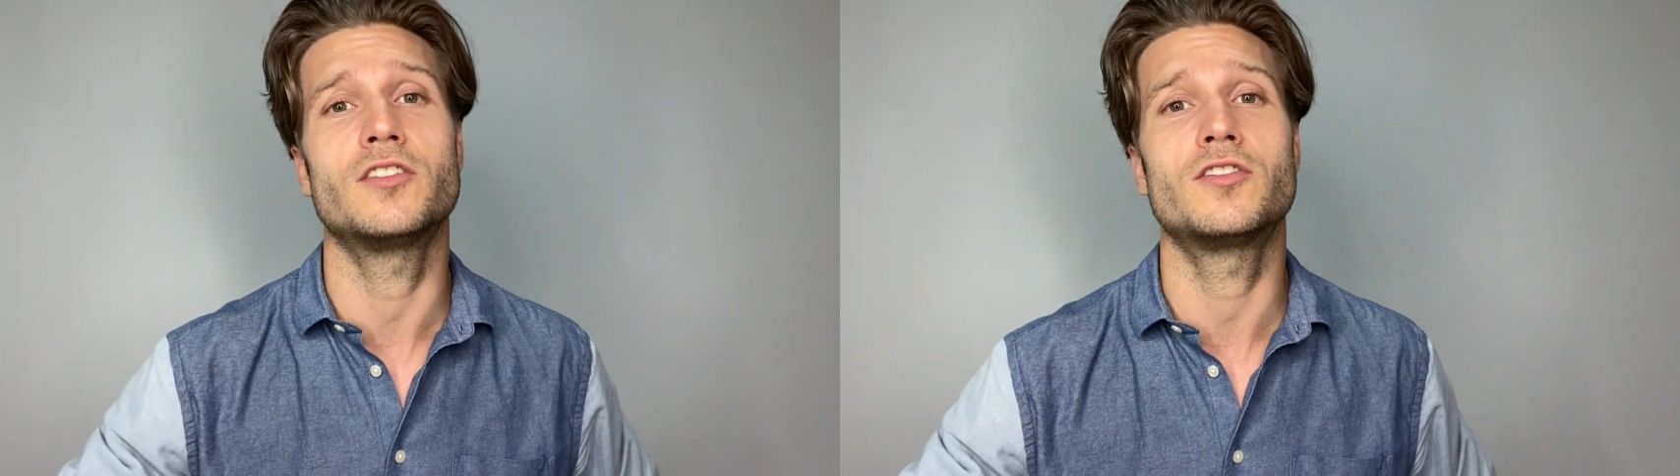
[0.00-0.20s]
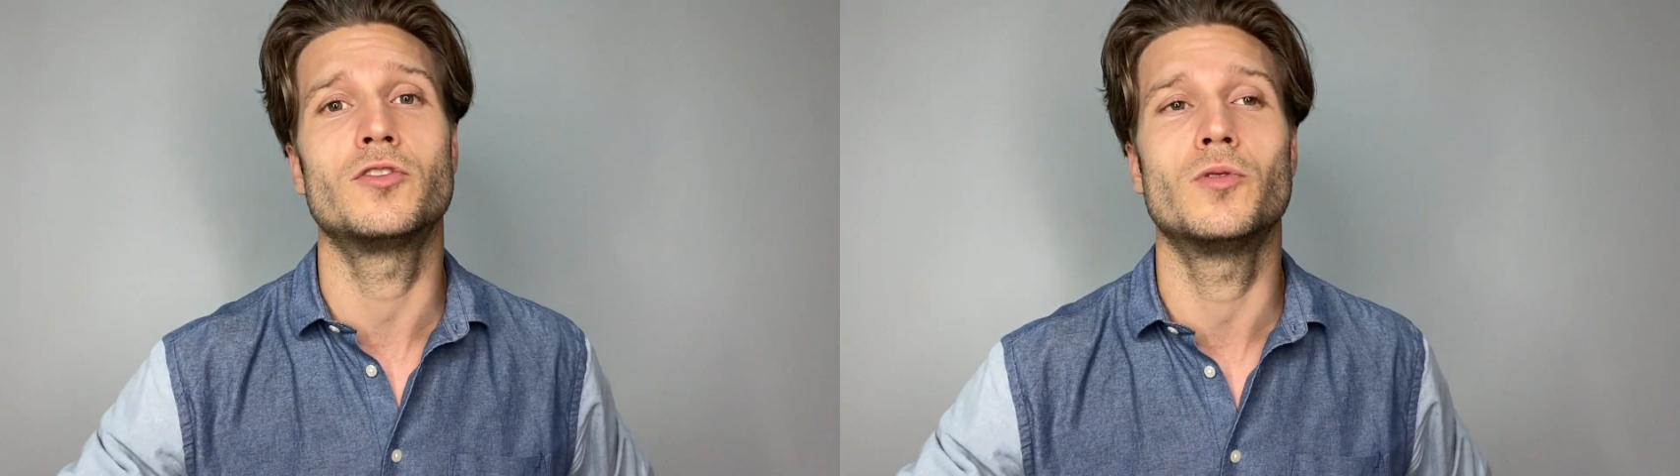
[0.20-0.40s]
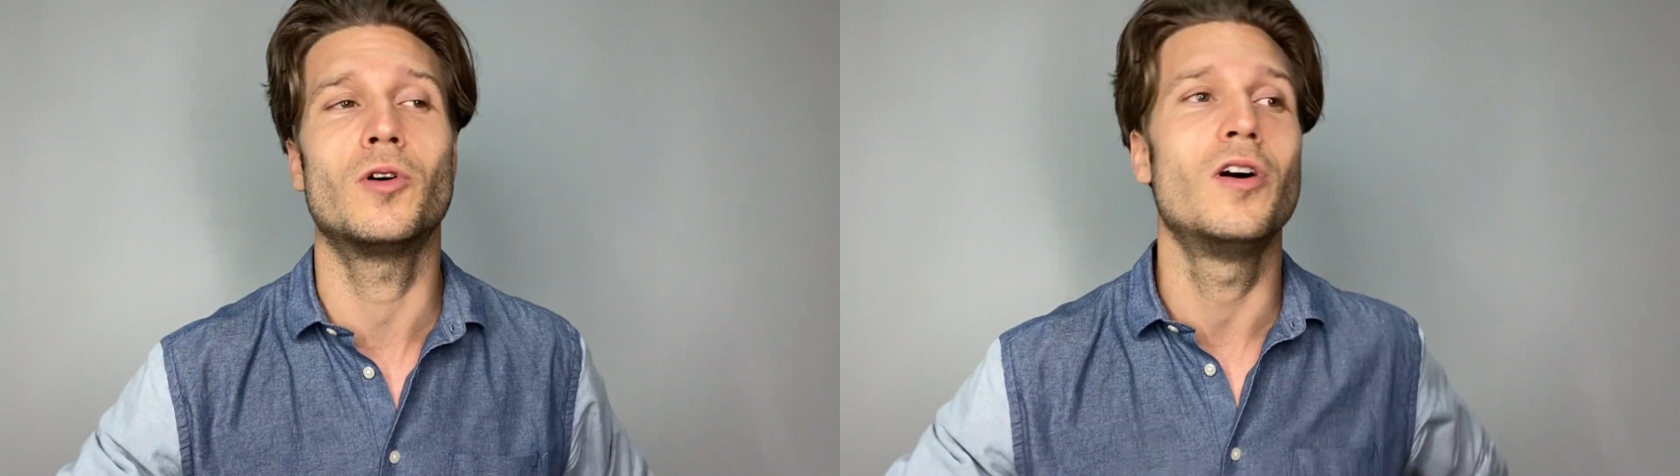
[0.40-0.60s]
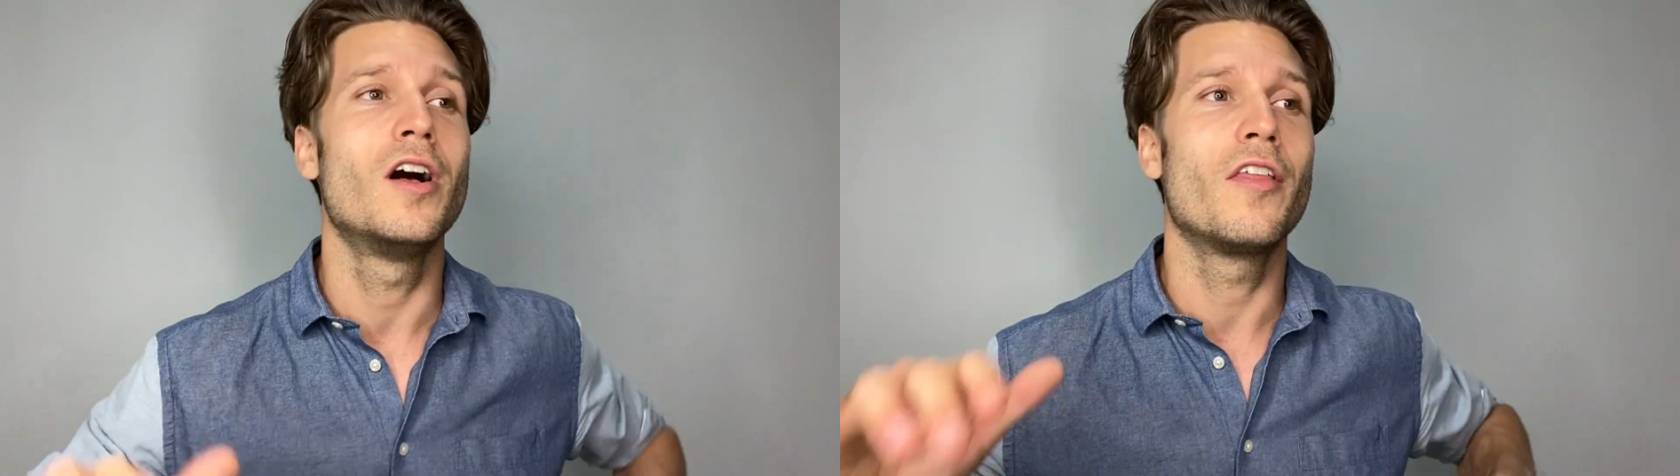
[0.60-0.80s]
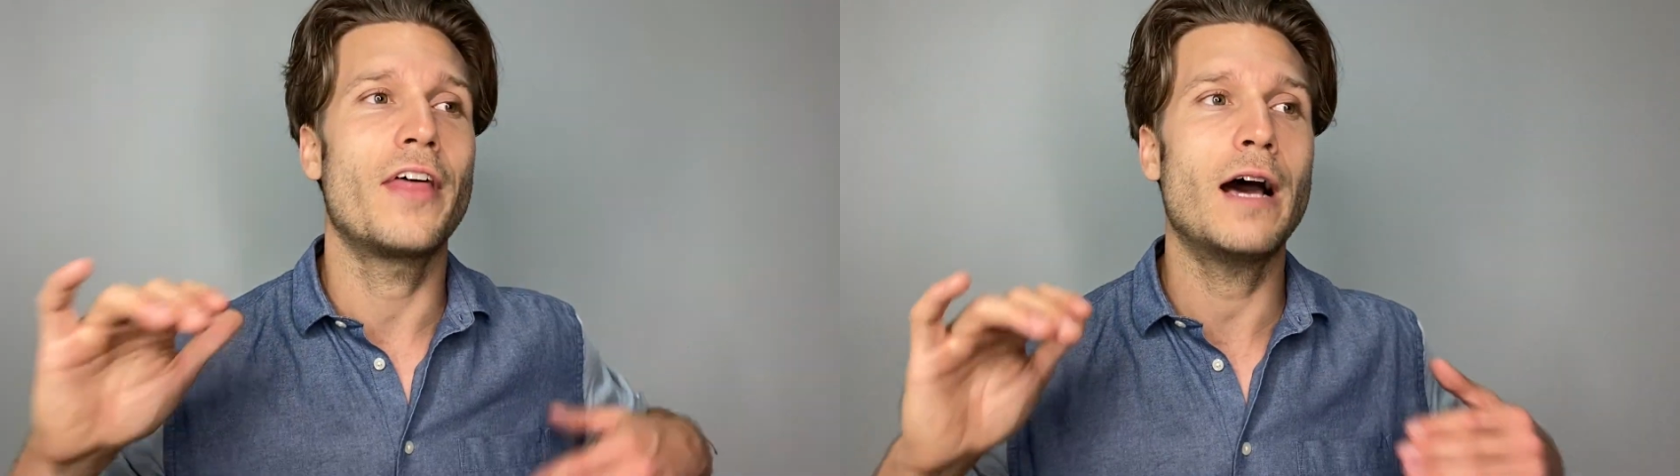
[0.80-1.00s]
tool.
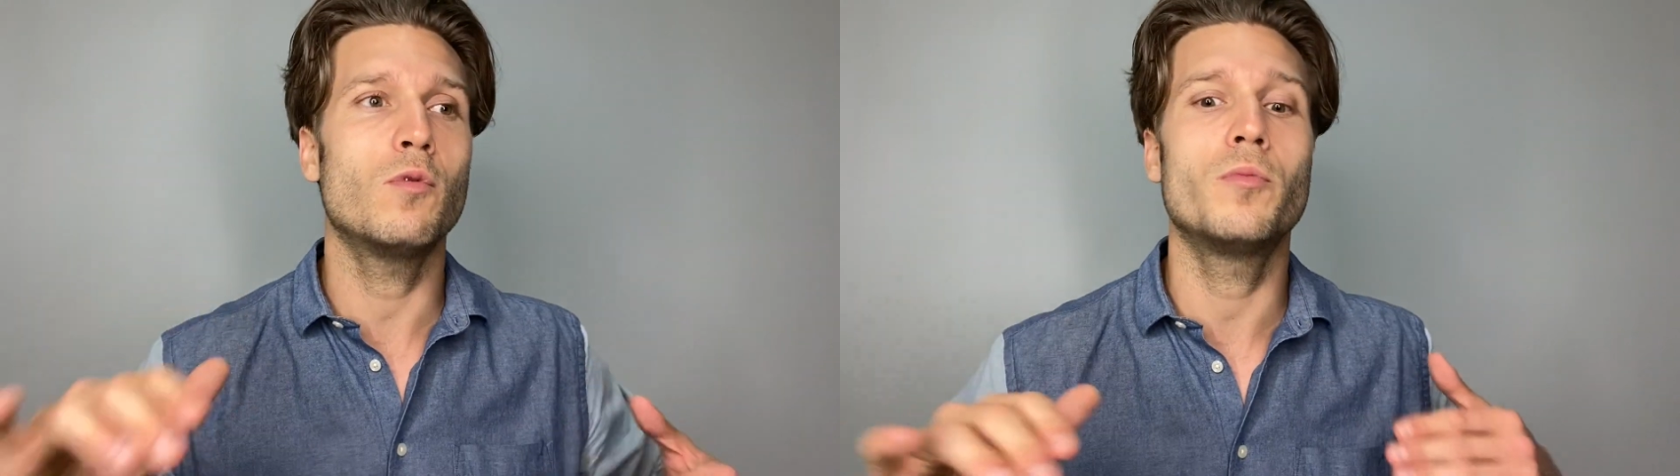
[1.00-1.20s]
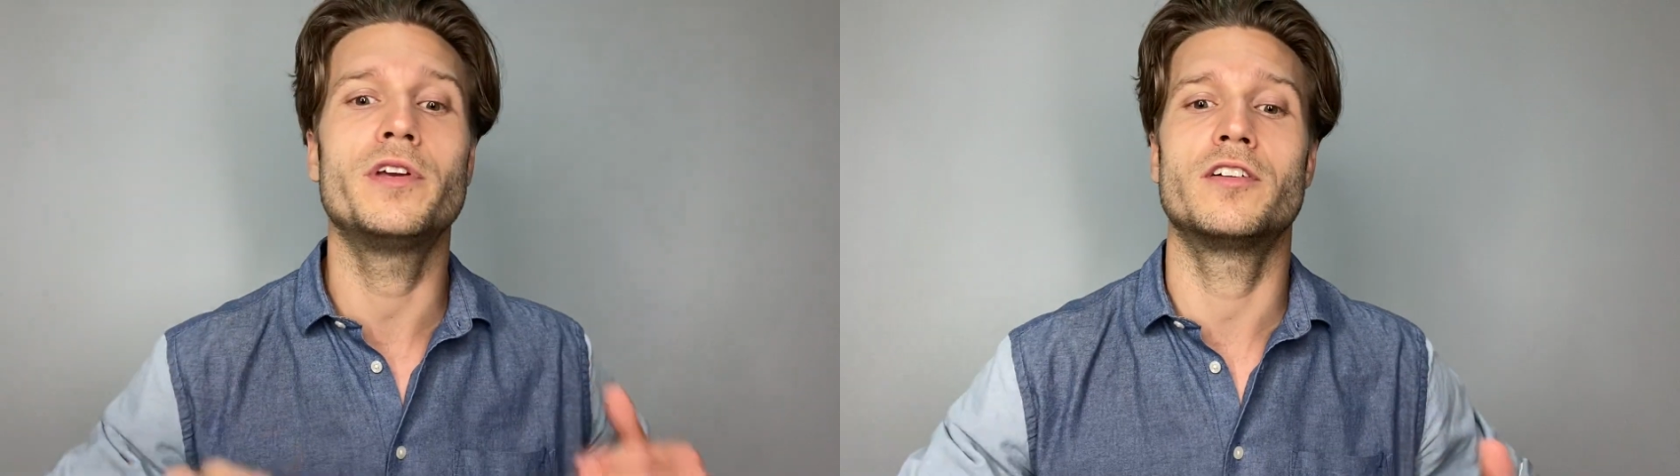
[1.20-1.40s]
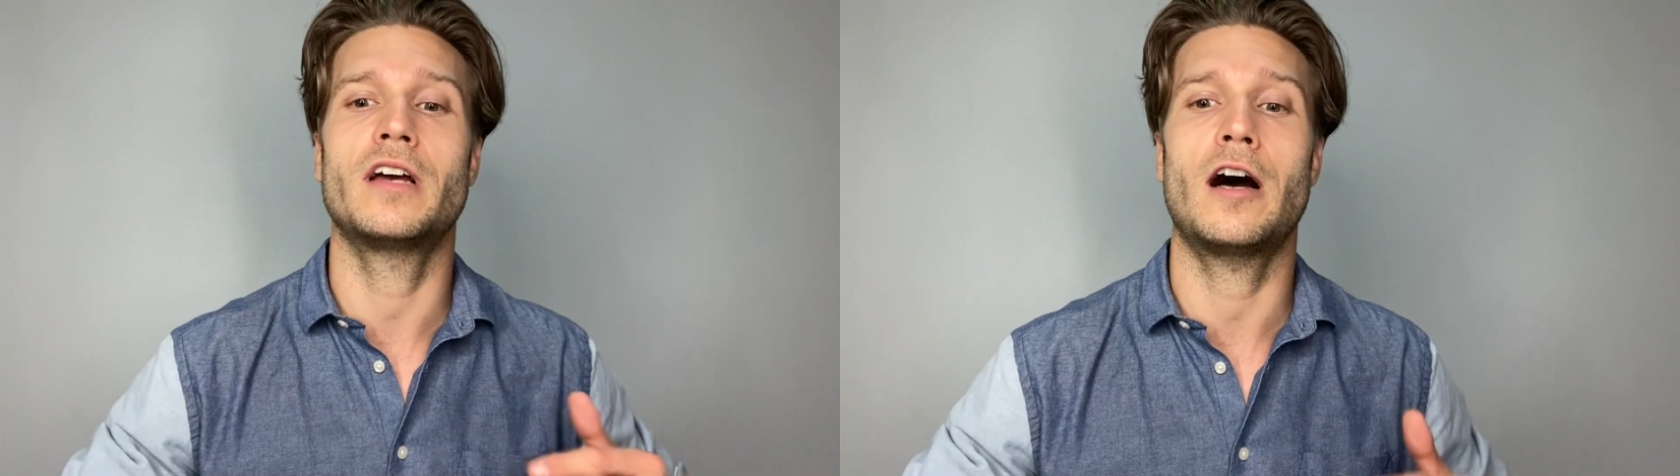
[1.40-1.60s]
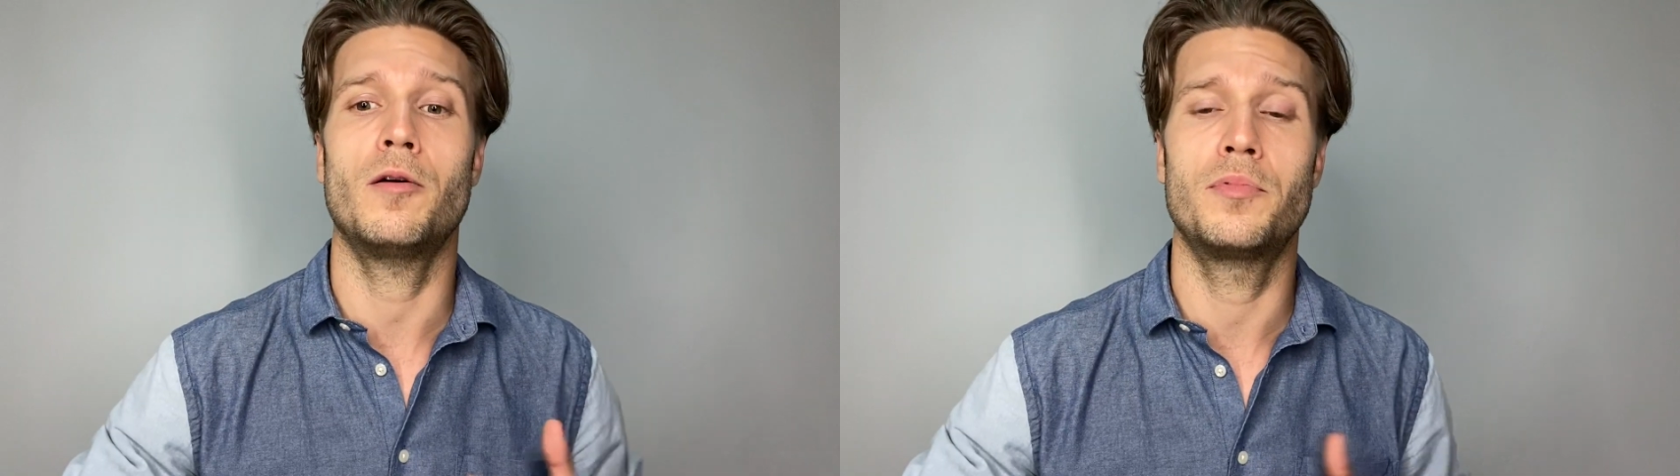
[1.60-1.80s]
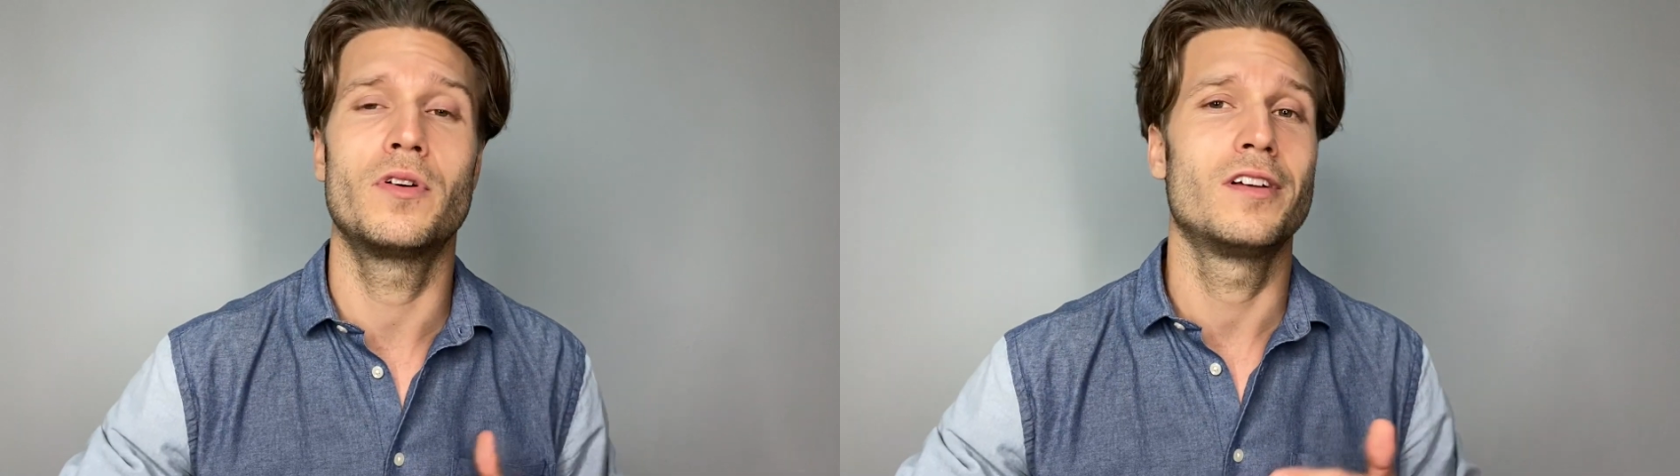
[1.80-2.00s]
That will be your
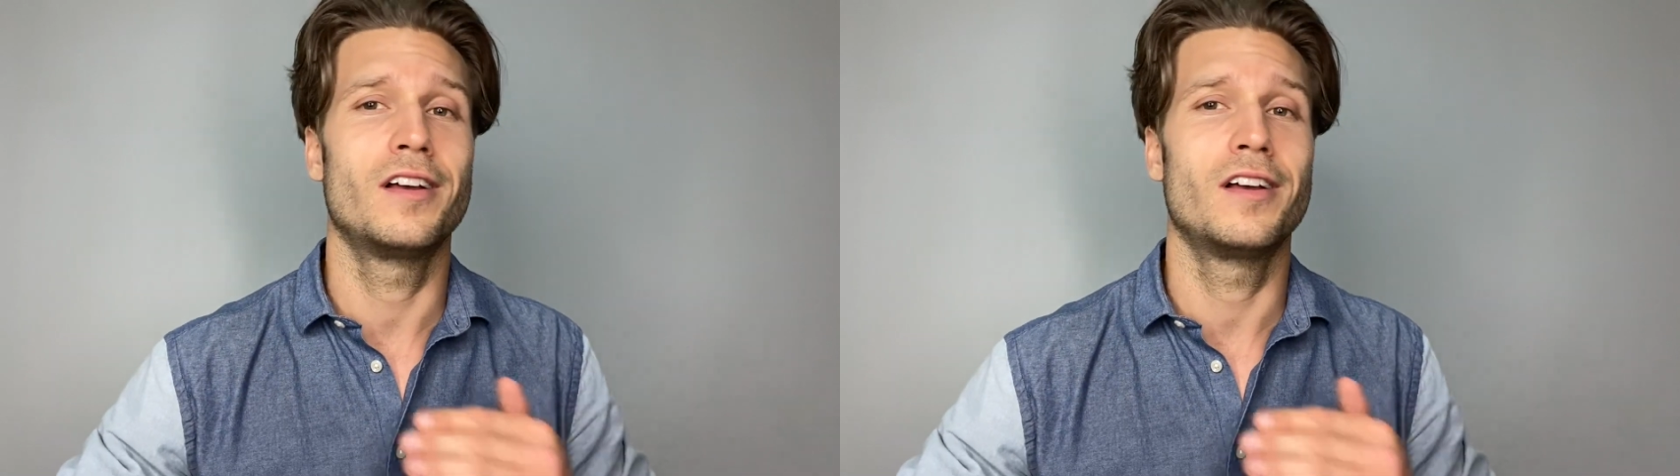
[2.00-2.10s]
help.